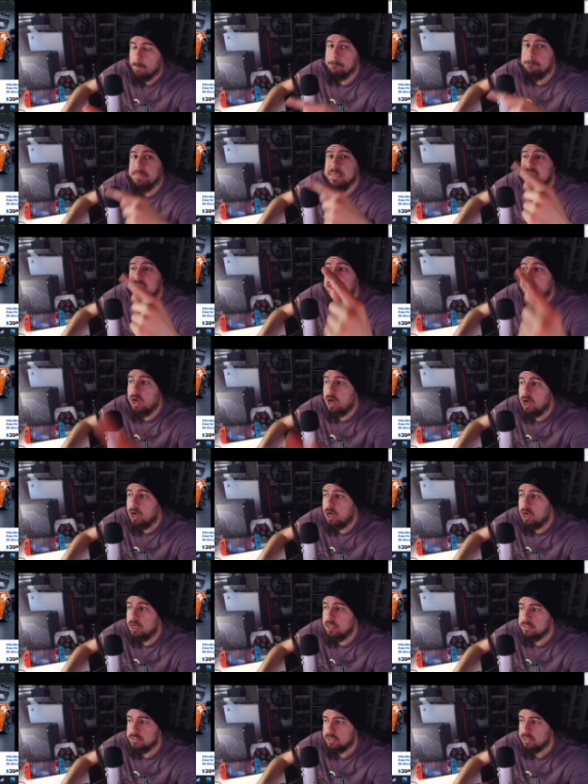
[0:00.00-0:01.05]

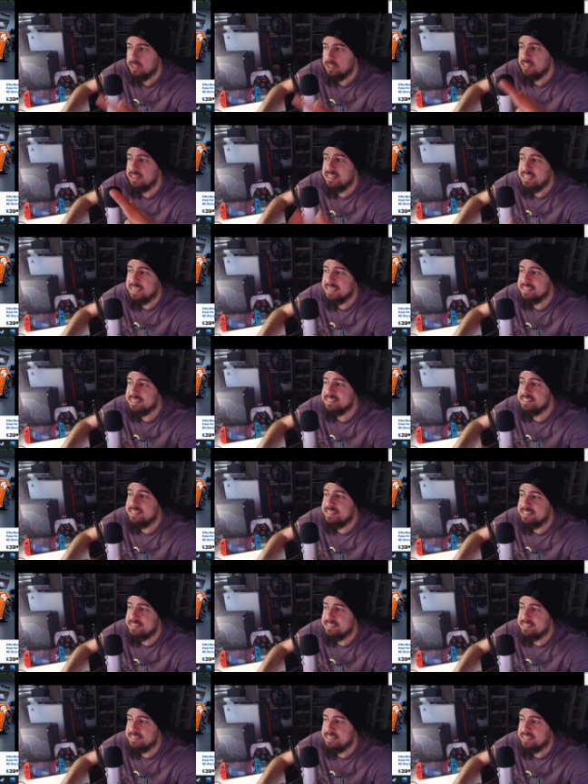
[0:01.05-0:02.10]
beyond the
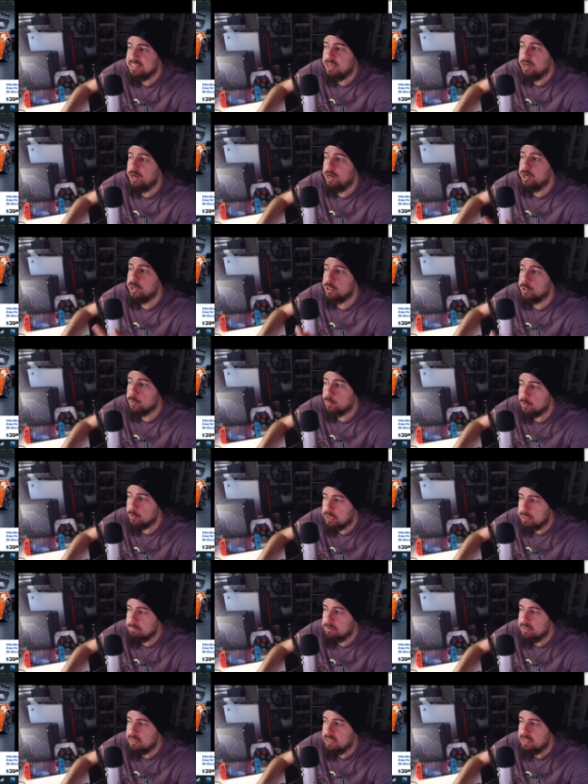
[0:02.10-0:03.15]
existing
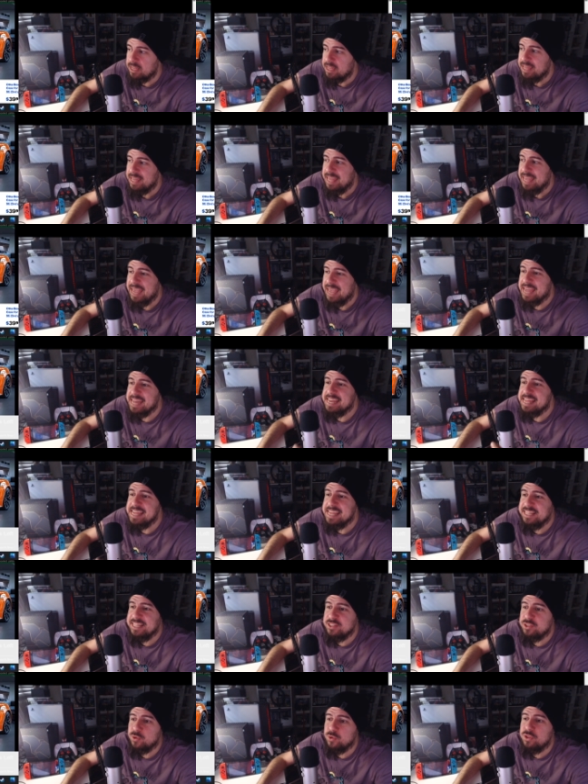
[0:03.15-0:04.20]
agreement and
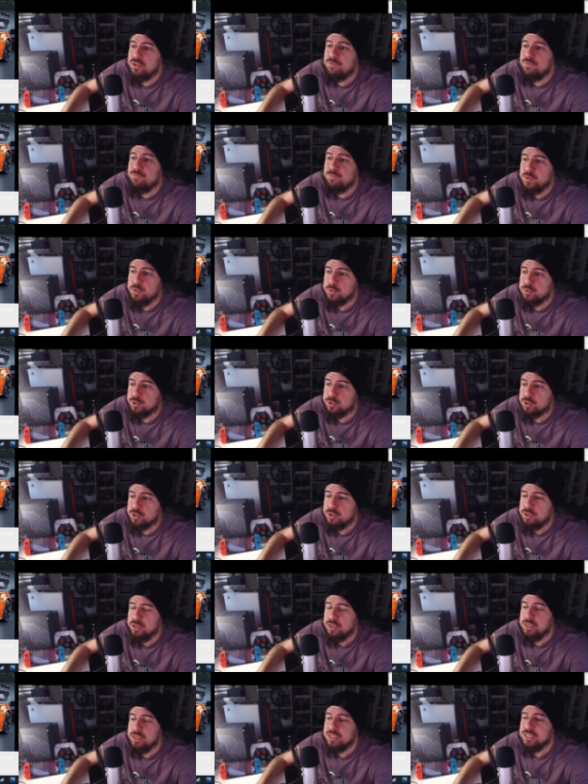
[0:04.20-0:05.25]
into the
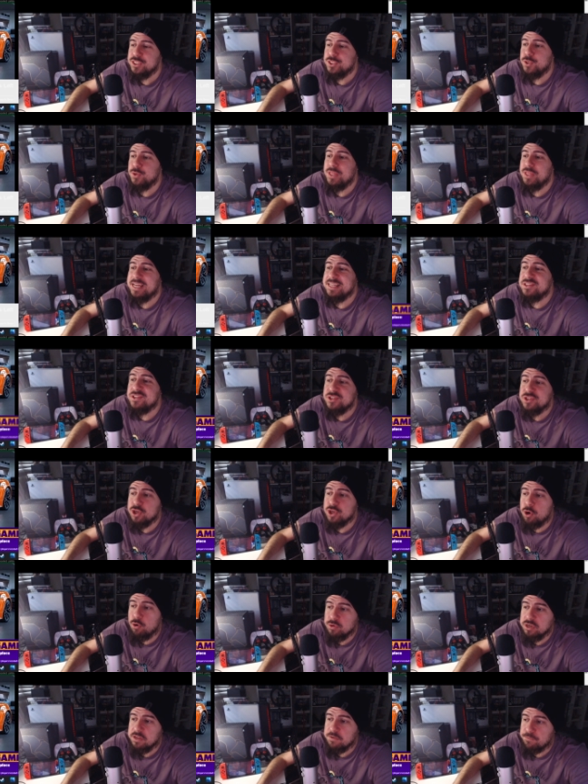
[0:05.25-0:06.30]
future so that
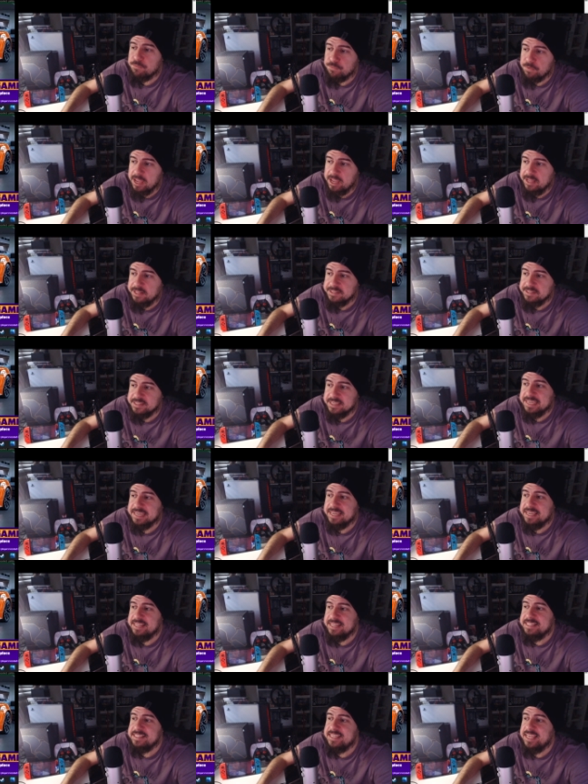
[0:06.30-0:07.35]
Sony fans can
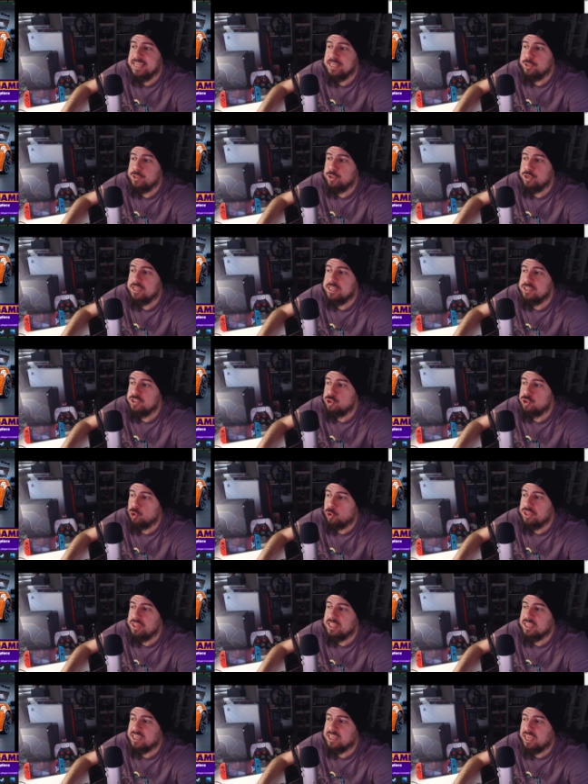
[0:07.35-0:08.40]
continue to enjoy
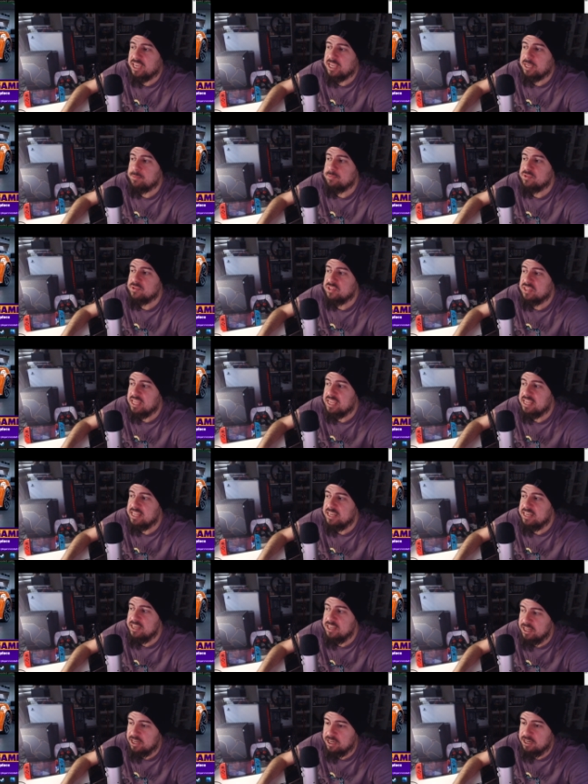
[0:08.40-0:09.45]
the games they
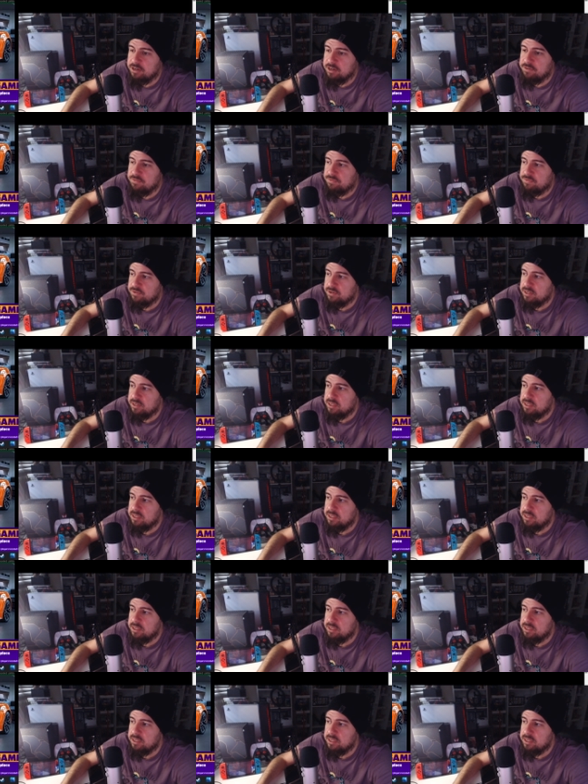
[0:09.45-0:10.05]
love.